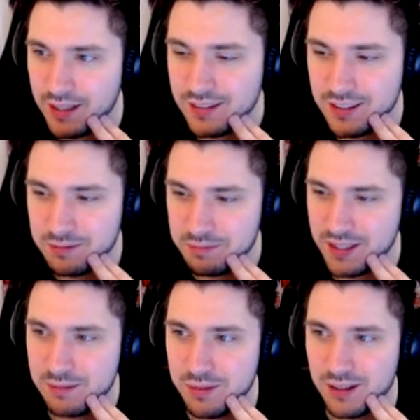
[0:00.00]
Planting
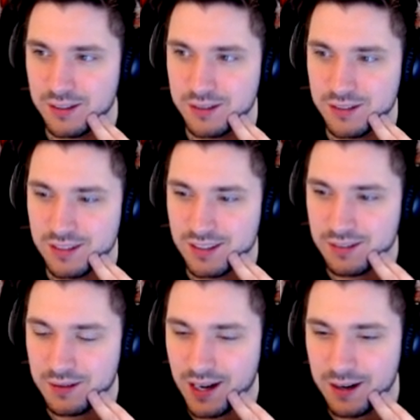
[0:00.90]
beer bottles.
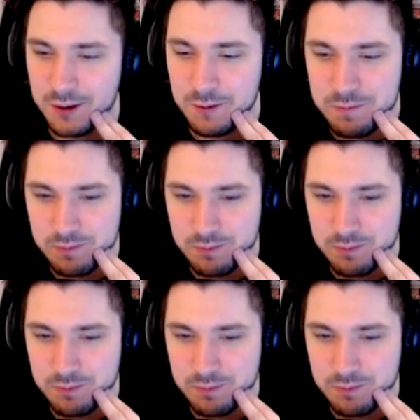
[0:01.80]
Wow.